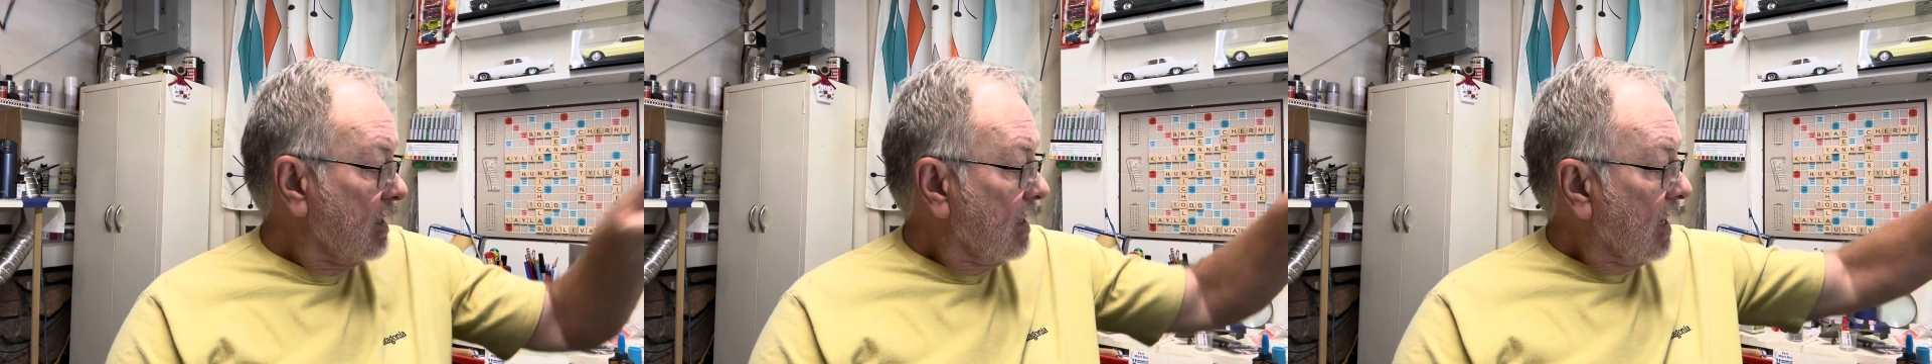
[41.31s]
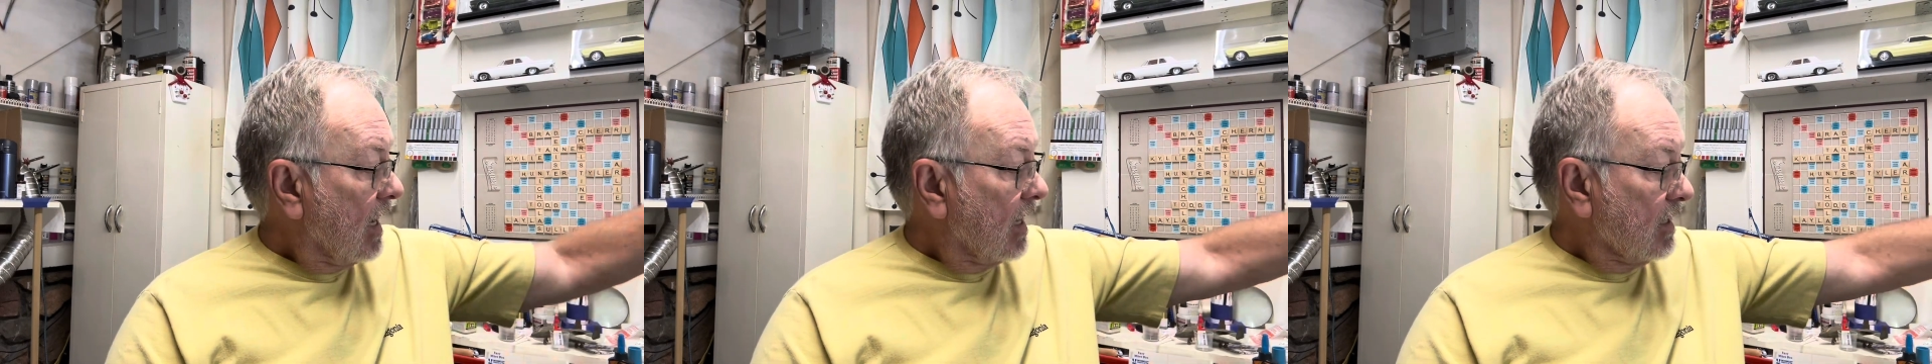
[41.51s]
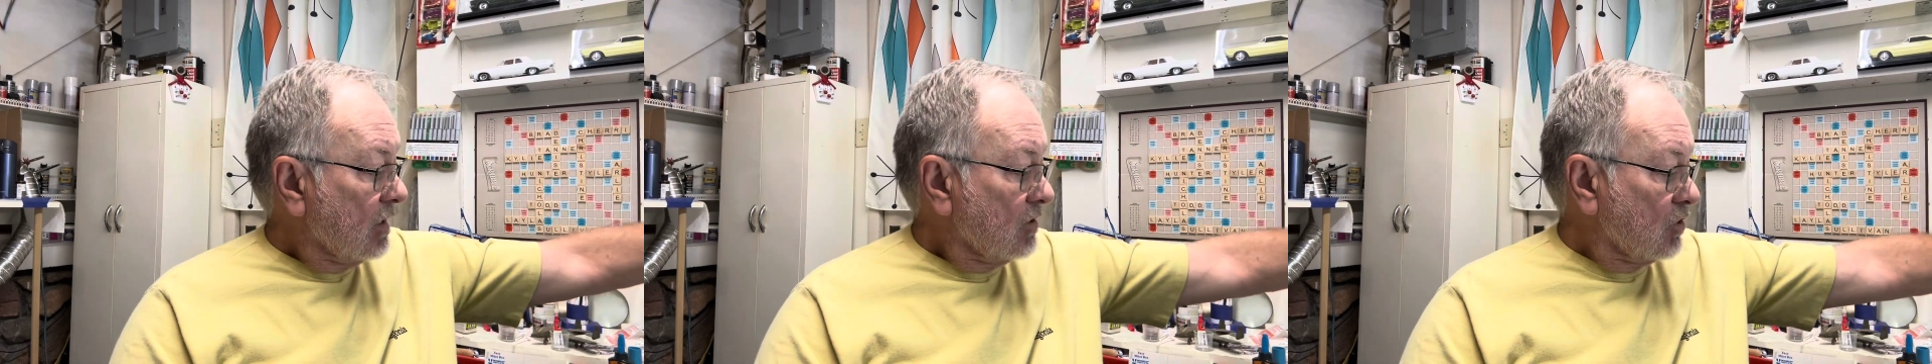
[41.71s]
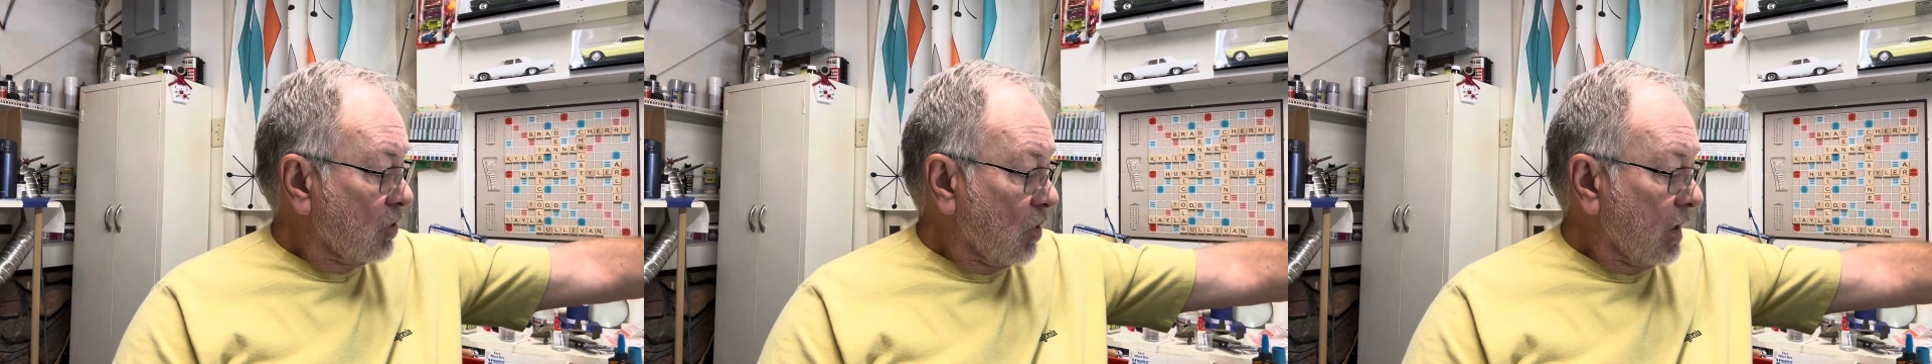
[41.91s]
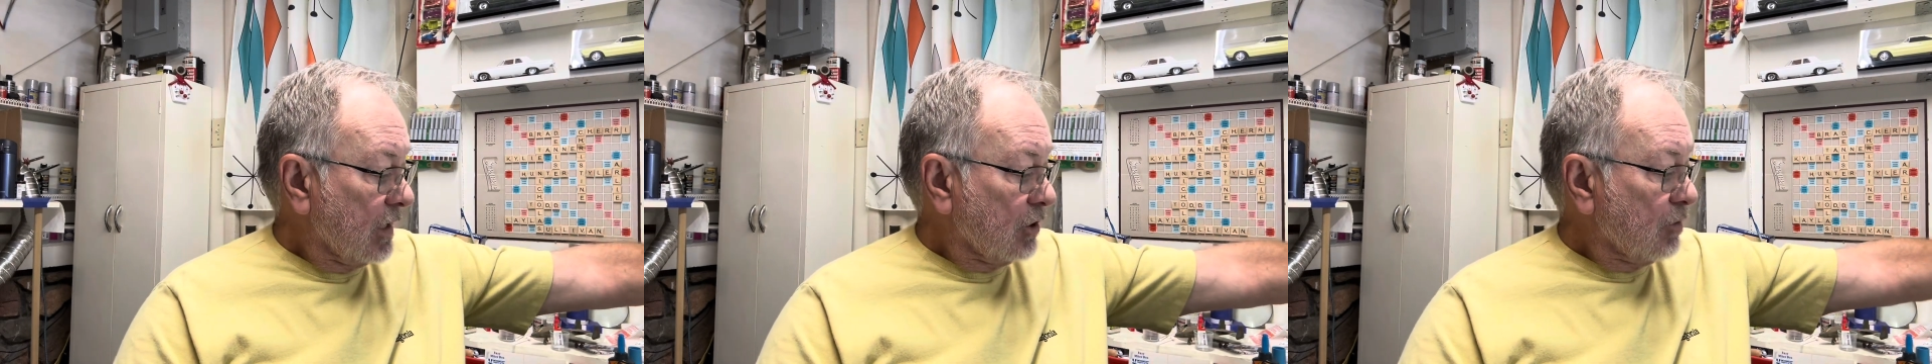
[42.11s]
and it's
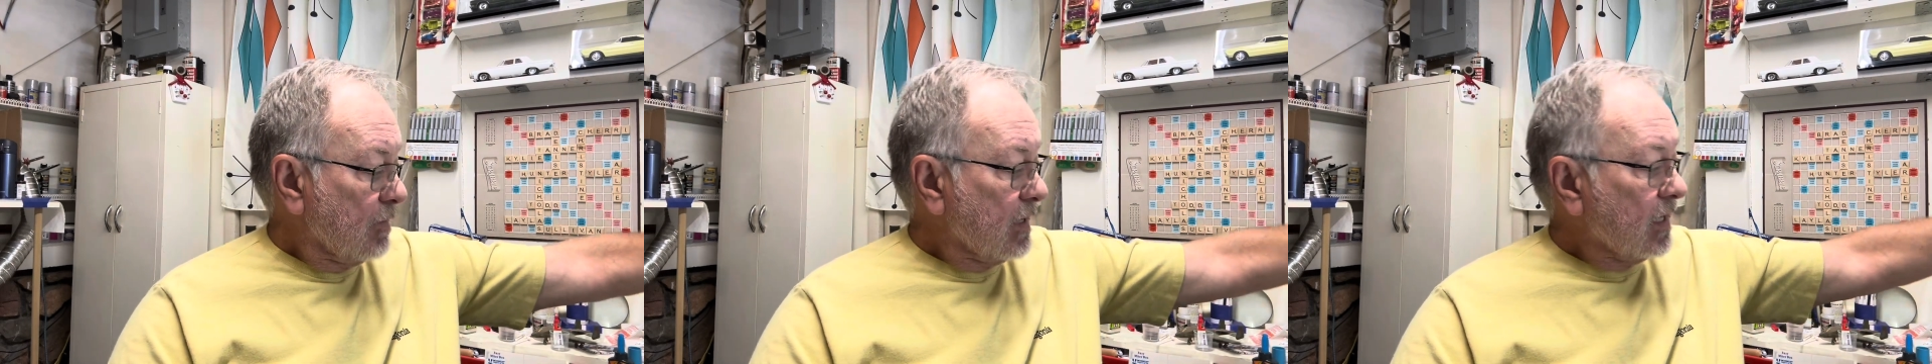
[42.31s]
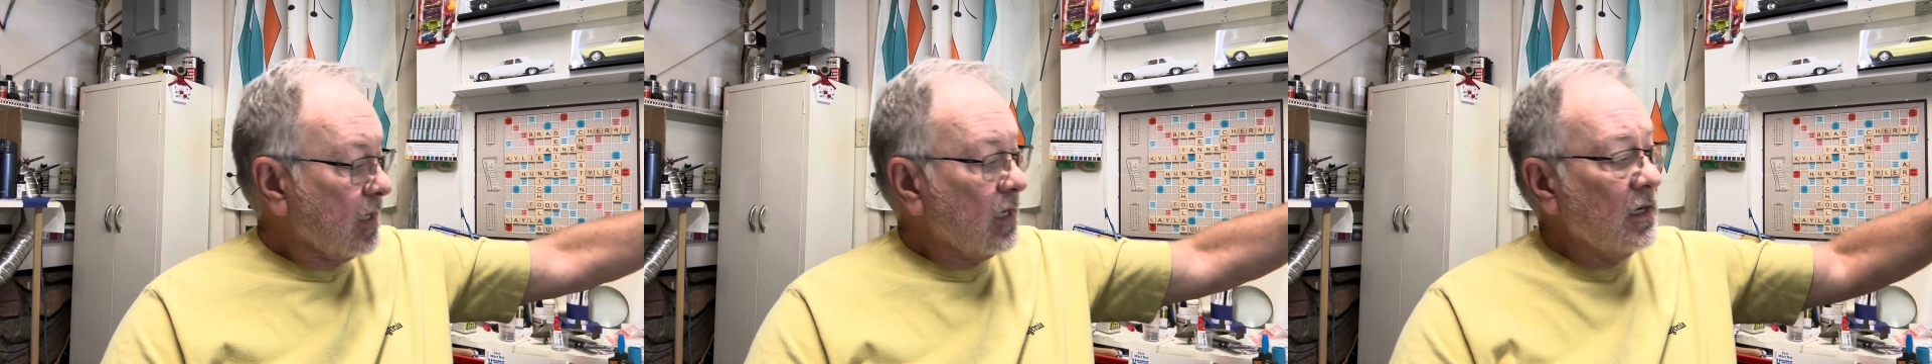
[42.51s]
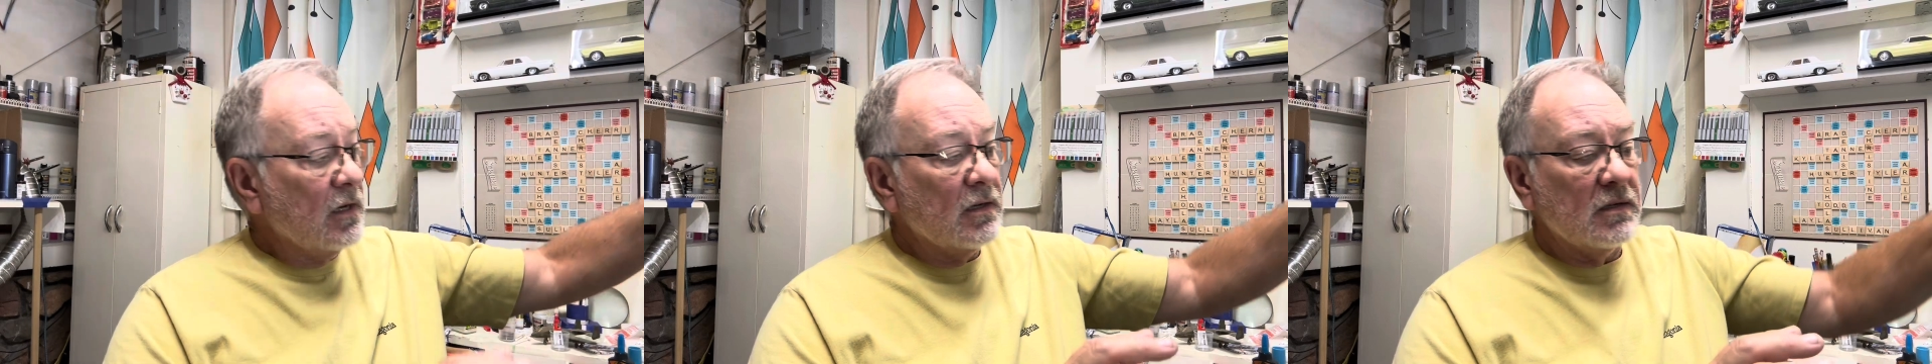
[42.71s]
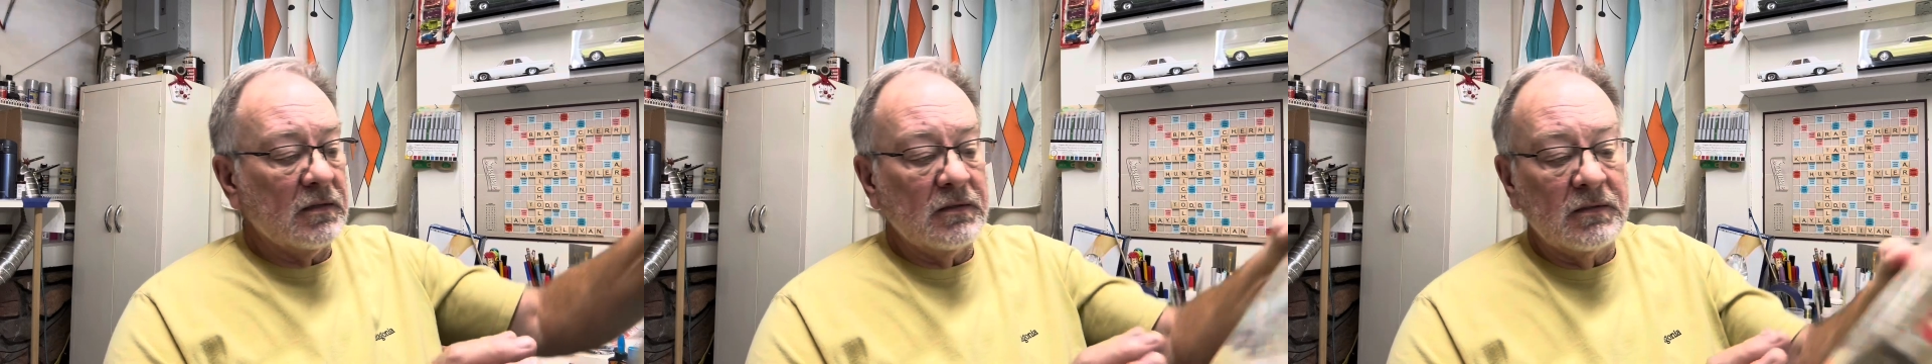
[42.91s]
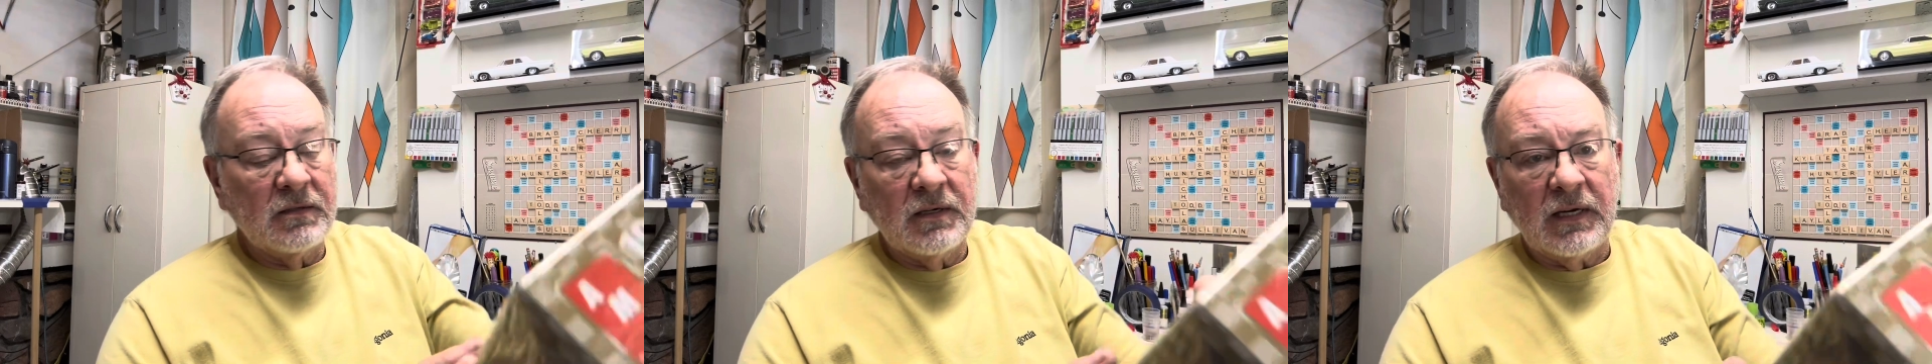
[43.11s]
going to be,
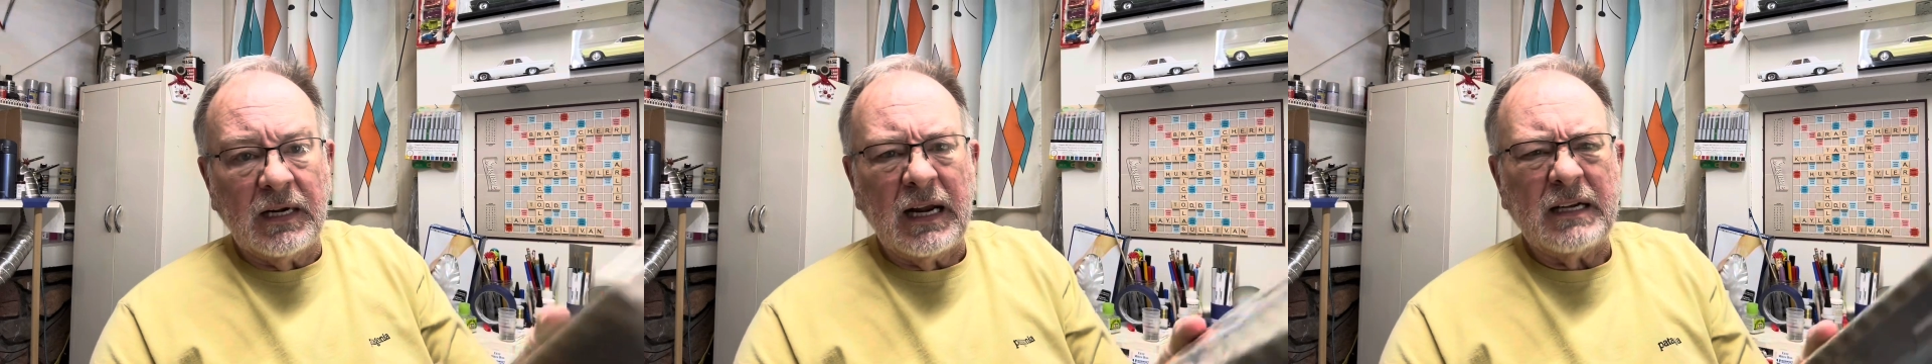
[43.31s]
I